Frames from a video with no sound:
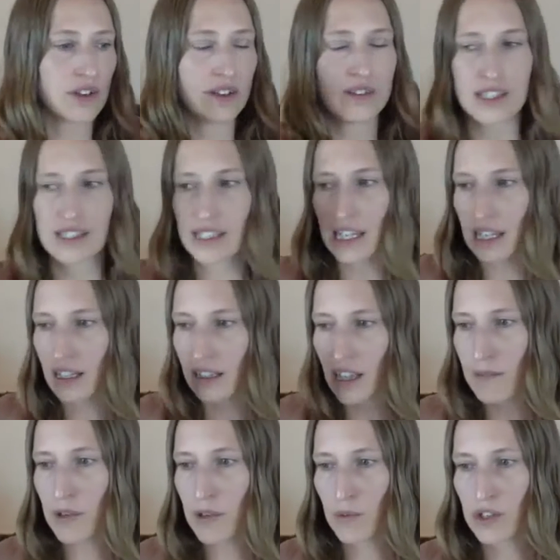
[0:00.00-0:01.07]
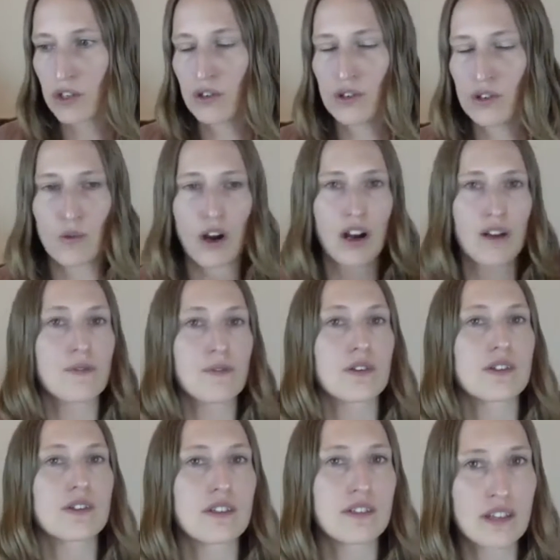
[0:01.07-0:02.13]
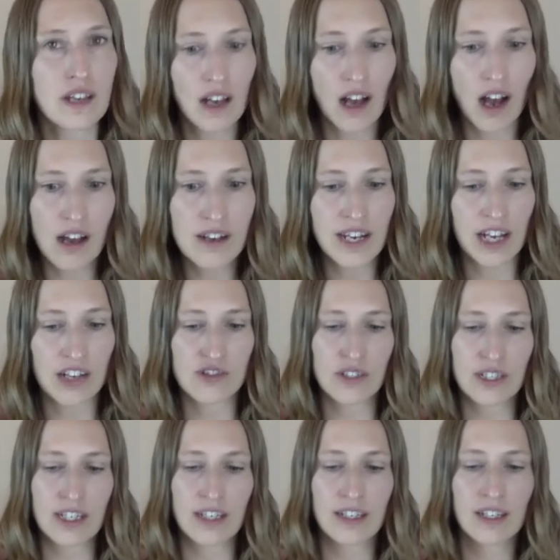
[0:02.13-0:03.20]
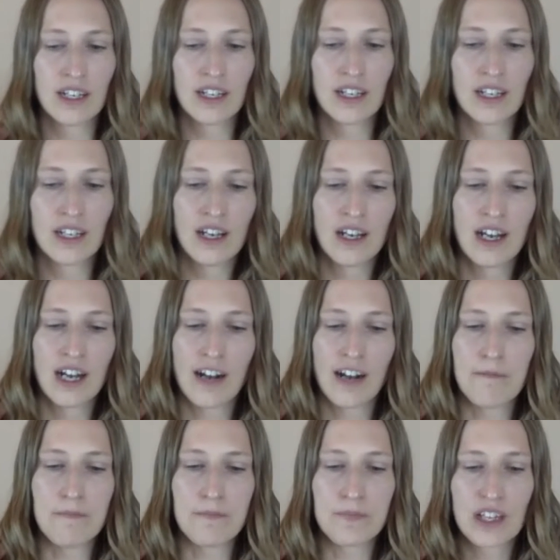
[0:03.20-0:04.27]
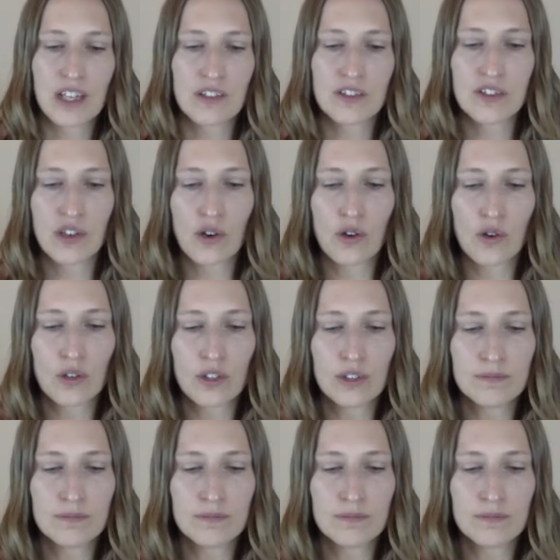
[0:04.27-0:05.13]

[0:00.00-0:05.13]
that's in alignment with who you are versus unnaturally. So